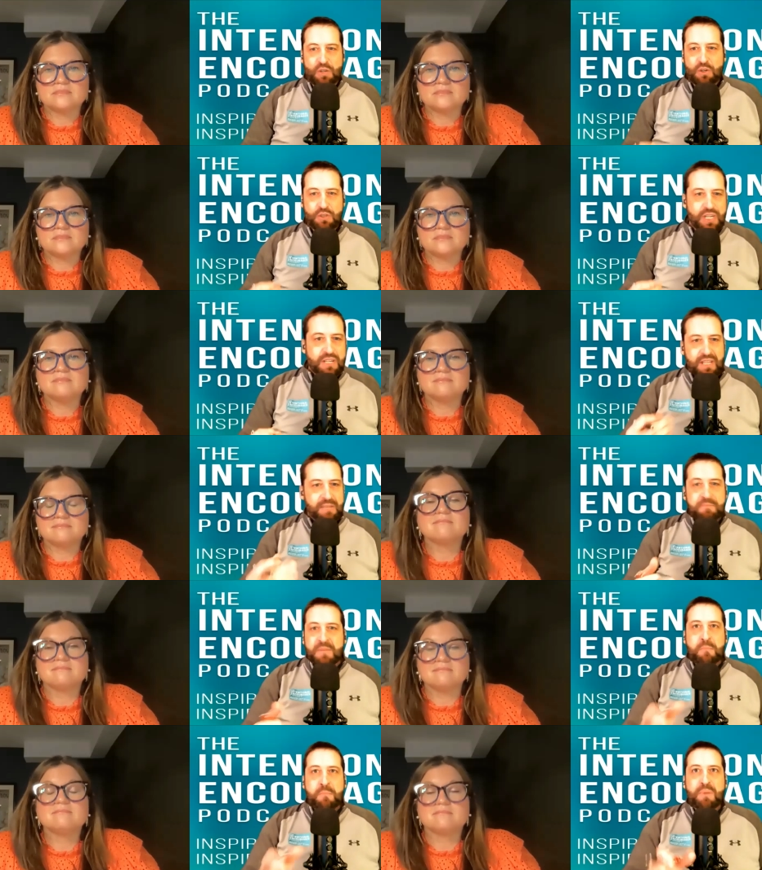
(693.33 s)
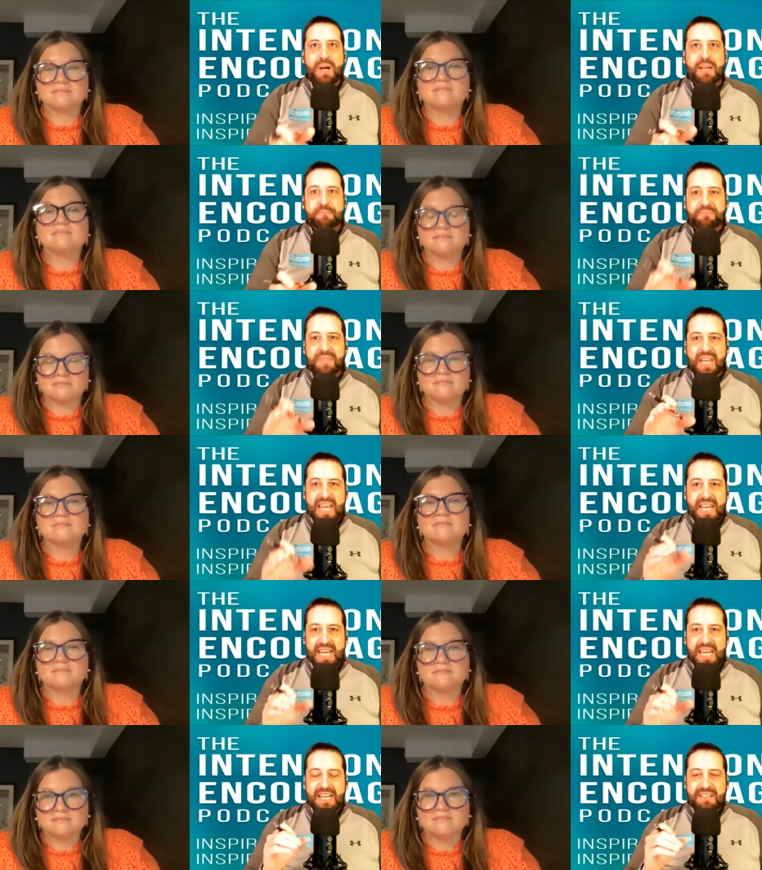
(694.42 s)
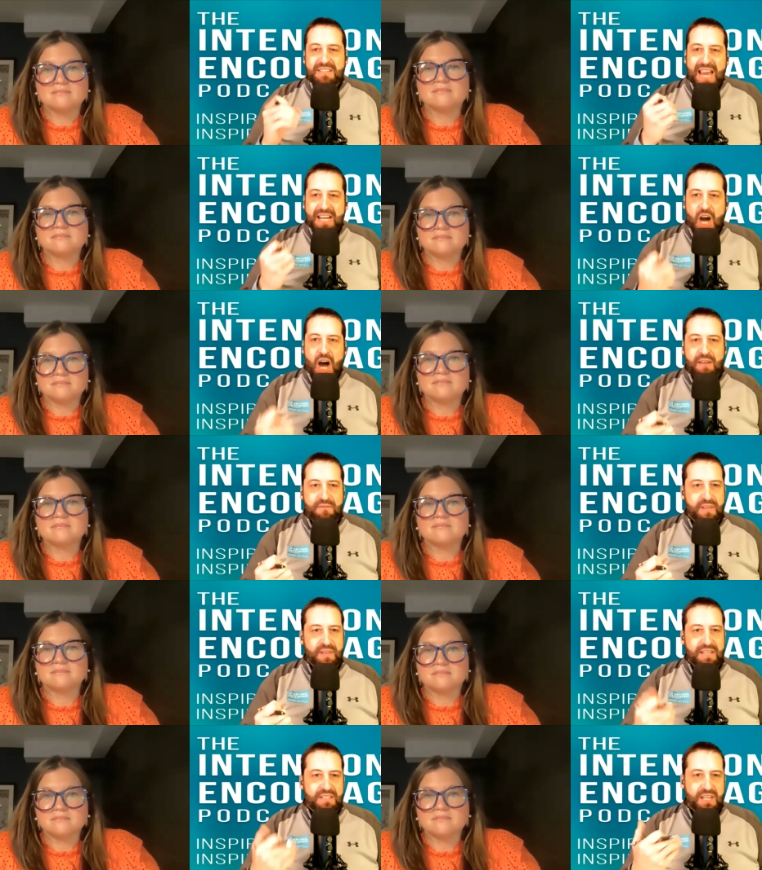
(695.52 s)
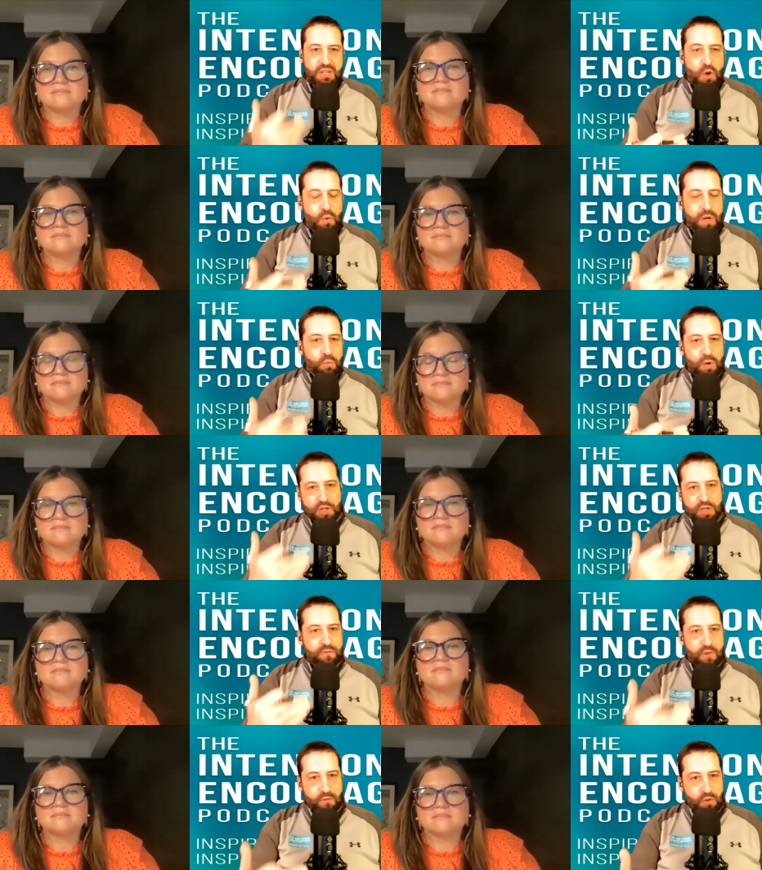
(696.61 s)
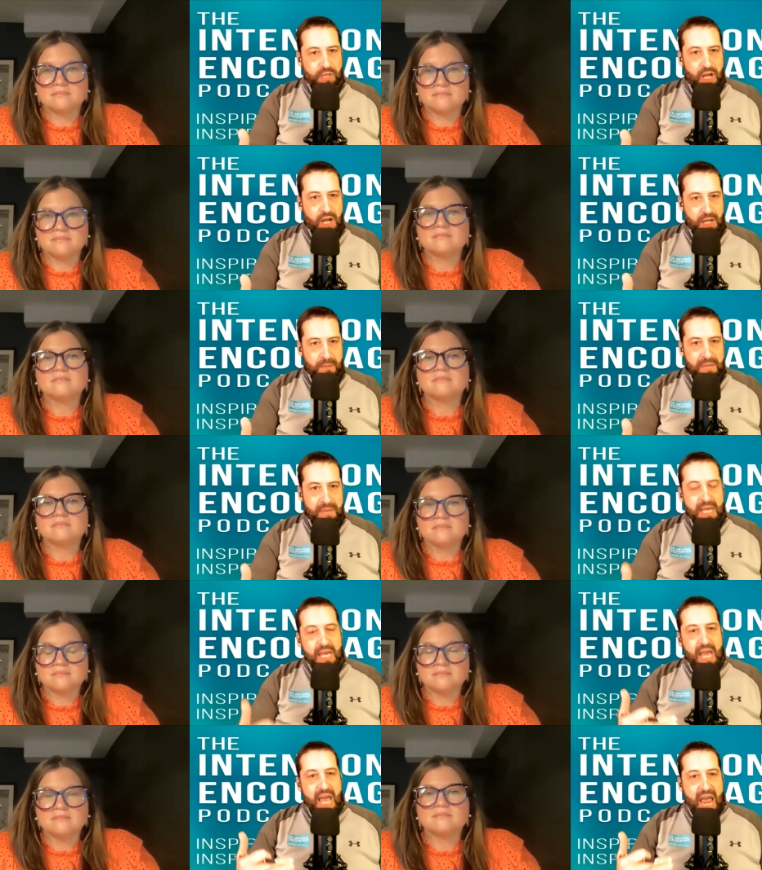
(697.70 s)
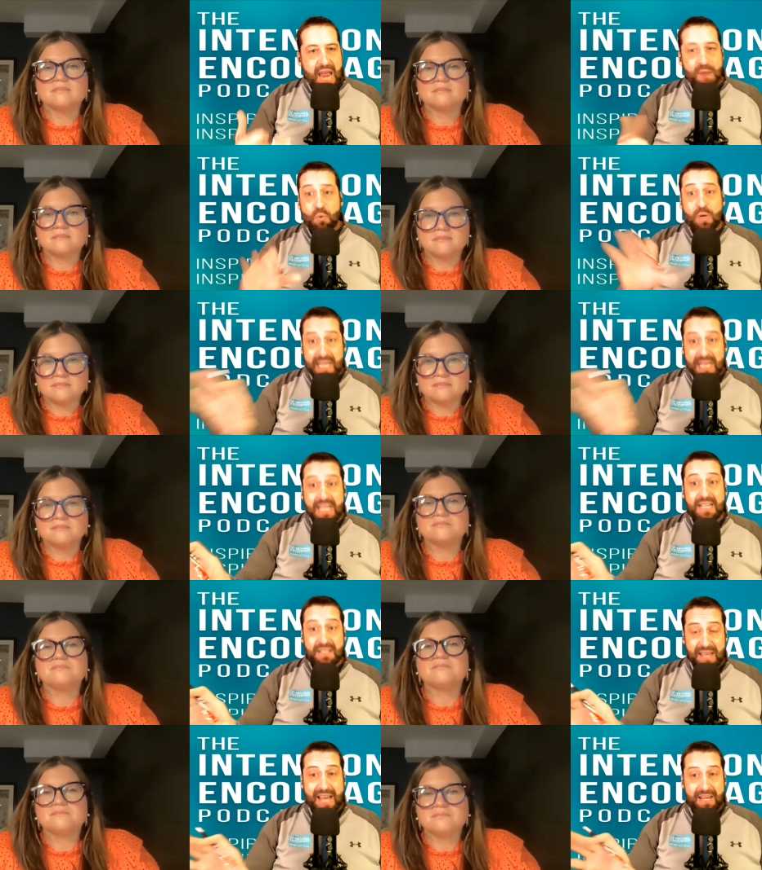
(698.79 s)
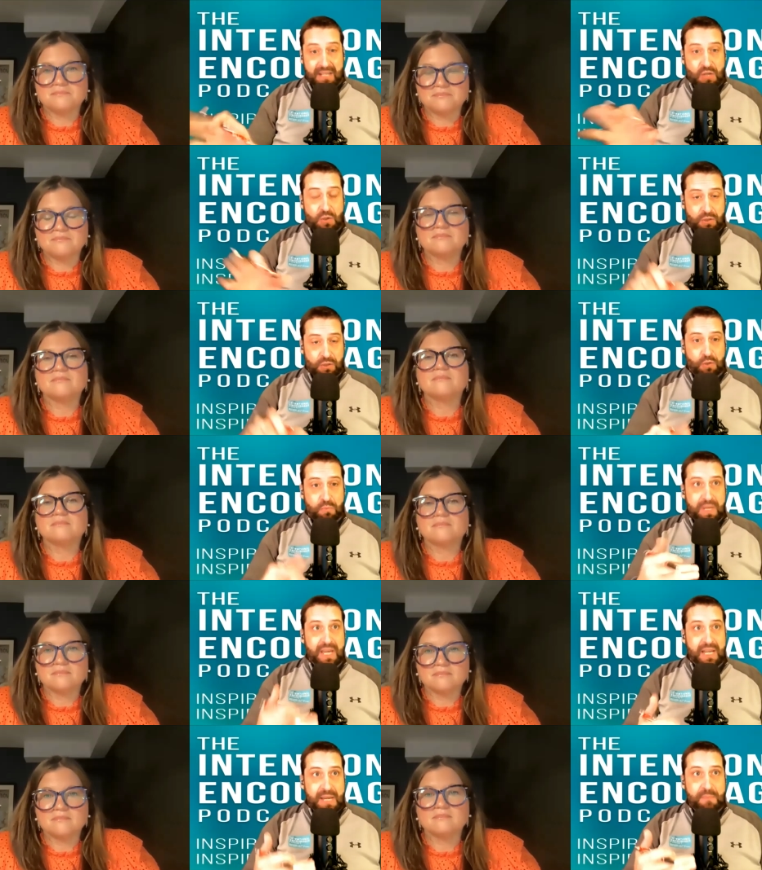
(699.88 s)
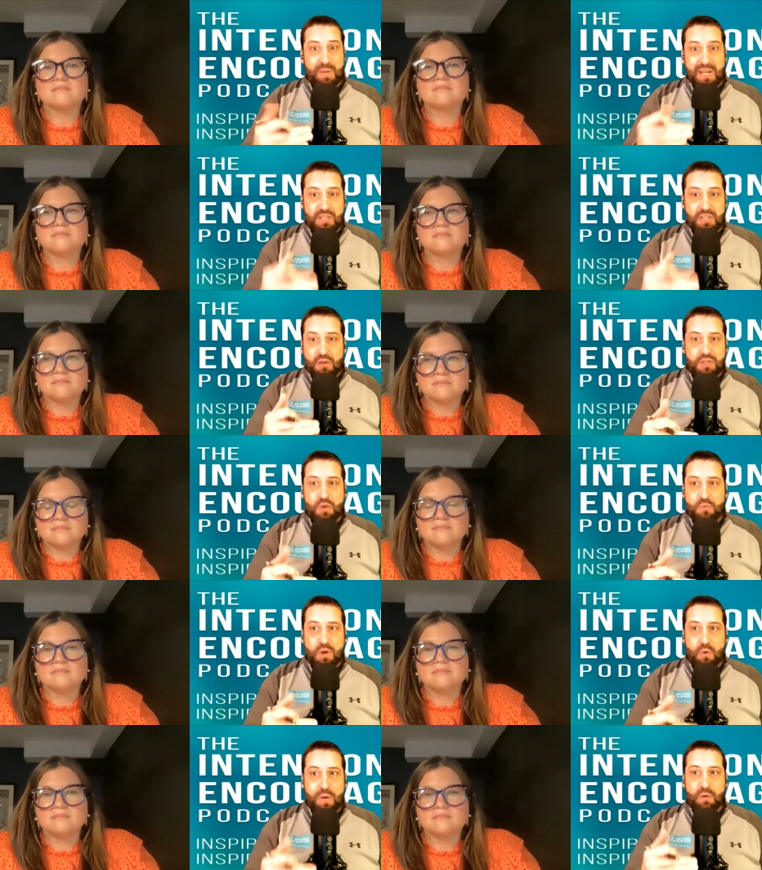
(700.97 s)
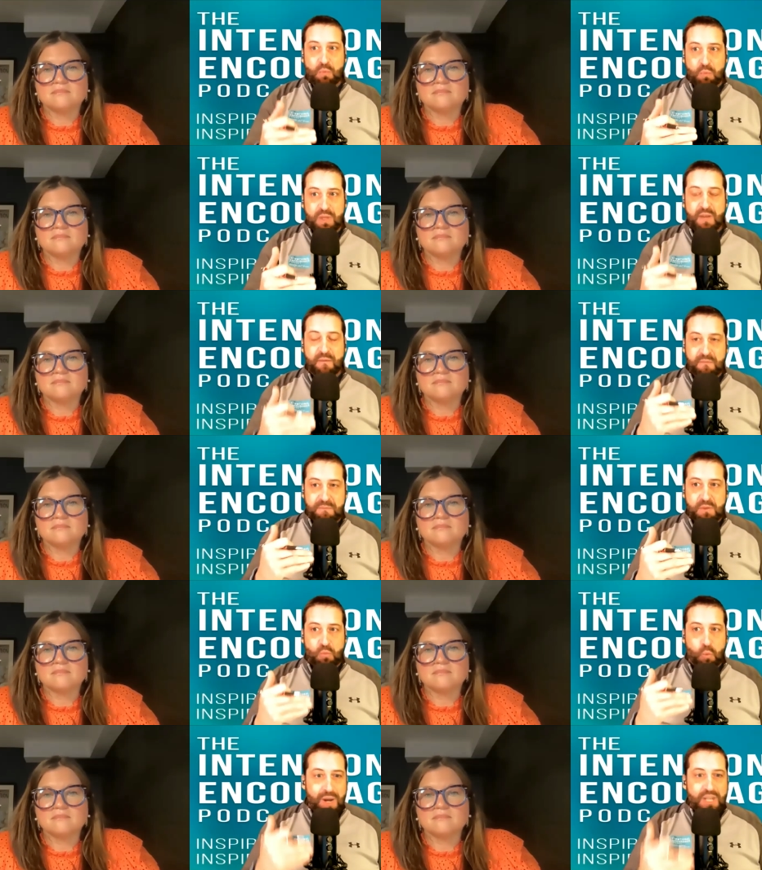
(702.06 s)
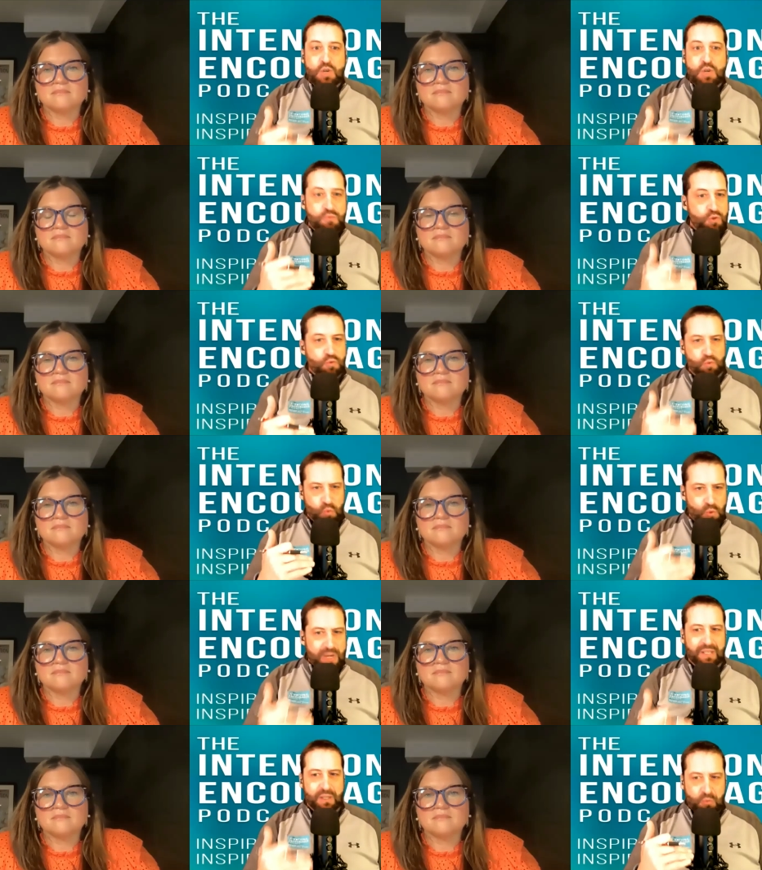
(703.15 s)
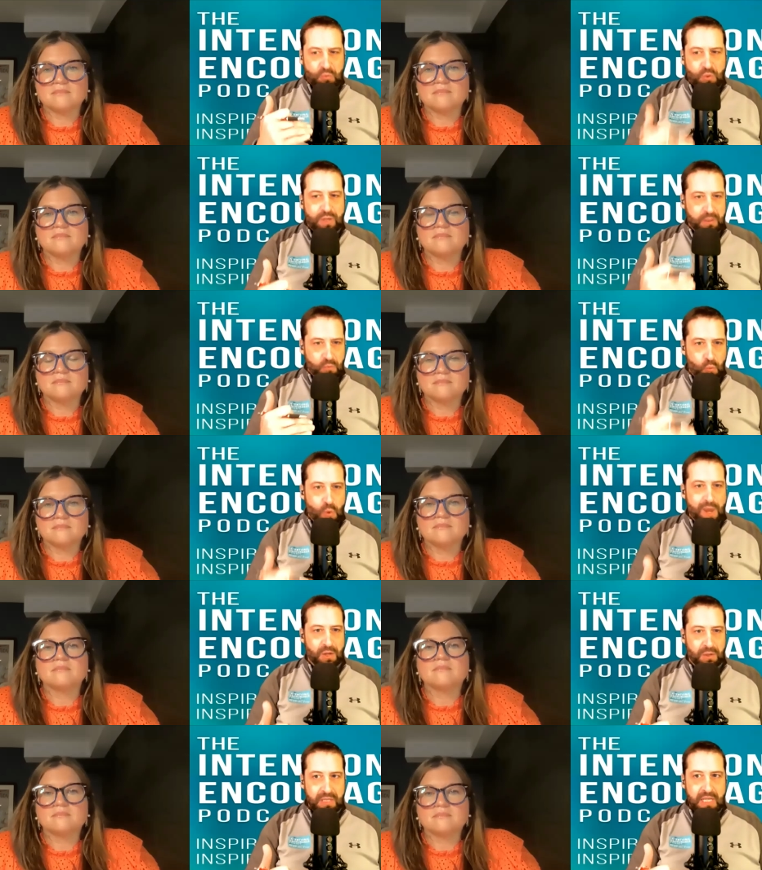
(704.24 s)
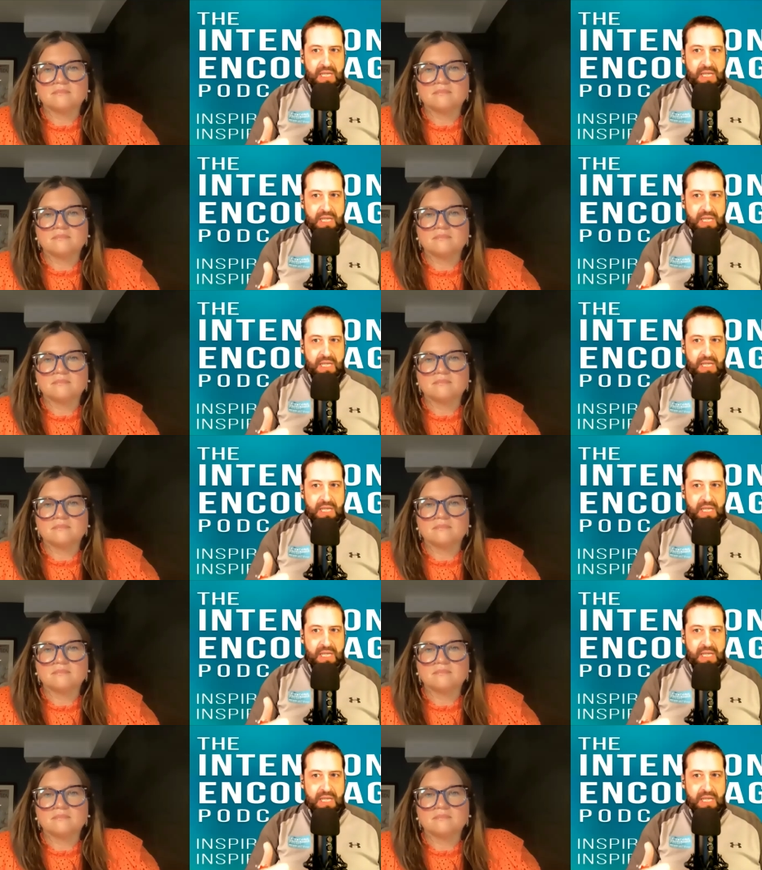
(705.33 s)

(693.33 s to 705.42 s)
Speaker 1: or she's a," but it, it is that confidence in knowing what you've overcome. And we'll get into that here in a little bit. But it's also knowing the what you do really, really well